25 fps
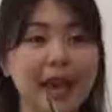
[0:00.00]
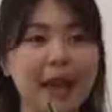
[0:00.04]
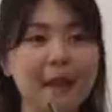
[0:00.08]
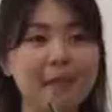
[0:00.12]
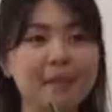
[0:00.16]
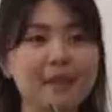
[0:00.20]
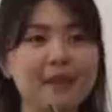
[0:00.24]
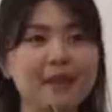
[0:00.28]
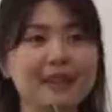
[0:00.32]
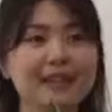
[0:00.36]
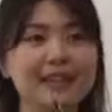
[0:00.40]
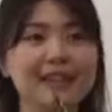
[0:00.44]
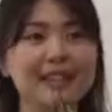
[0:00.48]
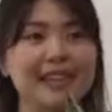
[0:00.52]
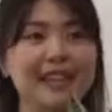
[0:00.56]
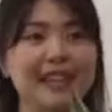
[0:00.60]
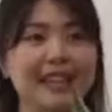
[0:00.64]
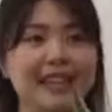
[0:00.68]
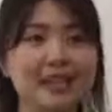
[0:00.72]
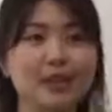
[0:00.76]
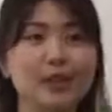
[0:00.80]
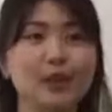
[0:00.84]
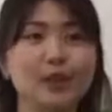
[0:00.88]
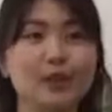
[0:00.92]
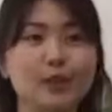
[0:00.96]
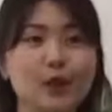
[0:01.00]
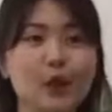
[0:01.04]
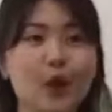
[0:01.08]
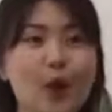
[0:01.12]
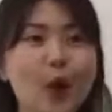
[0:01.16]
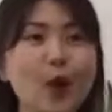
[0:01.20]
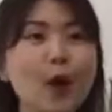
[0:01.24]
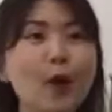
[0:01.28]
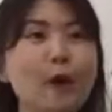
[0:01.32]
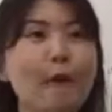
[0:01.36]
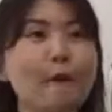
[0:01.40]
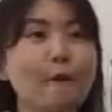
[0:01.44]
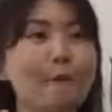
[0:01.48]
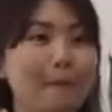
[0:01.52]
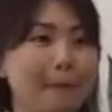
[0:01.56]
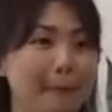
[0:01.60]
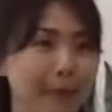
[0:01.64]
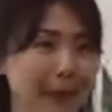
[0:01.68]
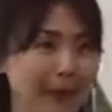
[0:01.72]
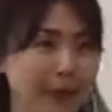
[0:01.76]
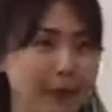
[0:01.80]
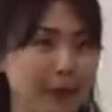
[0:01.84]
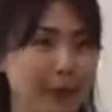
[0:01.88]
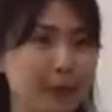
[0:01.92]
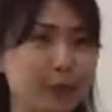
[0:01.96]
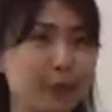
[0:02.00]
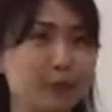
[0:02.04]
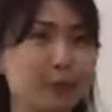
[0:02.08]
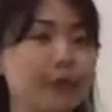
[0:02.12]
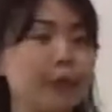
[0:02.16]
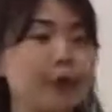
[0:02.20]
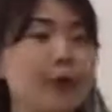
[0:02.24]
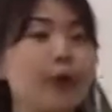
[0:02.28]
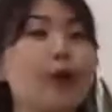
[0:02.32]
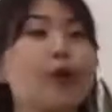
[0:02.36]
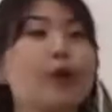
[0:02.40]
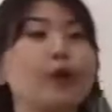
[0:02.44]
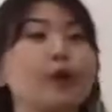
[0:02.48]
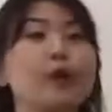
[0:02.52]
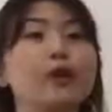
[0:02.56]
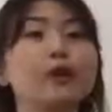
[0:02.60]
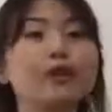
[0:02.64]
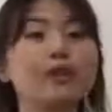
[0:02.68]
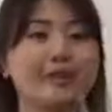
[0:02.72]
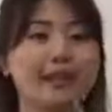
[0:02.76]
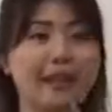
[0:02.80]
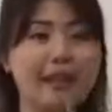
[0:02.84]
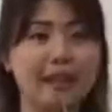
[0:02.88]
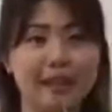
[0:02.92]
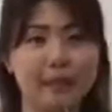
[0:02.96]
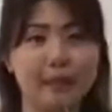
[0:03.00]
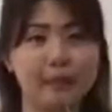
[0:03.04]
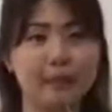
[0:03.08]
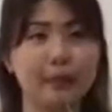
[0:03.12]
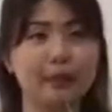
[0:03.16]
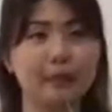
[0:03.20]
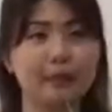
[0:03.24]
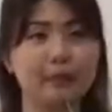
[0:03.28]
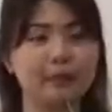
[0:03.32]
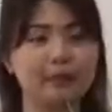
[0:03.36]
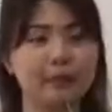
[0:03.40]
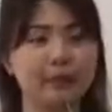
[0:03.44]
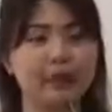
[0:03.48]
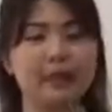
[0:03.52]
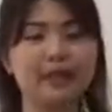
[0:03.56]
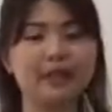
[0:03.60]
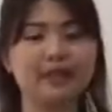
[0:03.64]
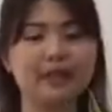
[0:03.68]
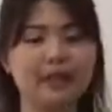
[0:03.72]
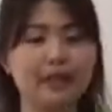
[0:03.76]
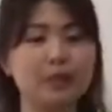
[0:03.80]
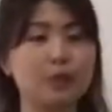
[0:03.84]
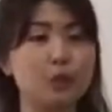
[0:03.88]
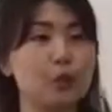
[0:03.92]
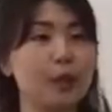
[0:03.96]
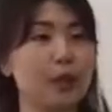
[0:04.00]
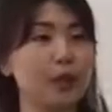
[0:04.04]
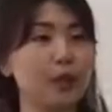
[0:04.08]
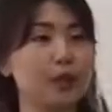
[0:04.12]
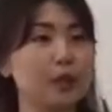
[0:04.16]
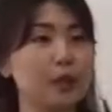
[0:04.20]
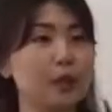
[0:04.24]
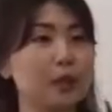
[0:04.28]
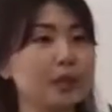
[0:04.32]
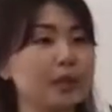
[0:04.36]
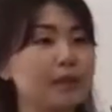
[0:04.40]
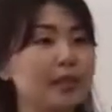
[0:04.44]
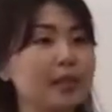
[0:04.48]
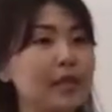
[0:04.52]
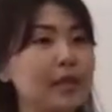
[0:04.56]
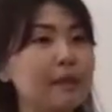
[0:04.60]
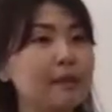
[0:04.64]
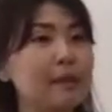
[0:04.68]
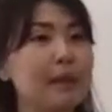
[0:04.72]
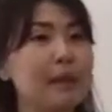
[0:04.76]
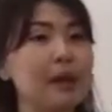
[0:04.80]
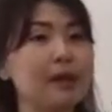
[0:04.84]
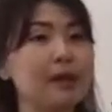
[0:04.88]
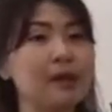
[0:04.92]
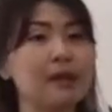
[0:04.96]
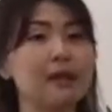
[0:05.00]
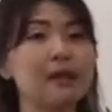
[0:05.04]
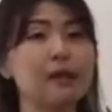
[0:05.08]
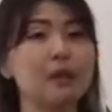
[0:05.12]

kept in your bedroom or your study room because that's where you sleep and then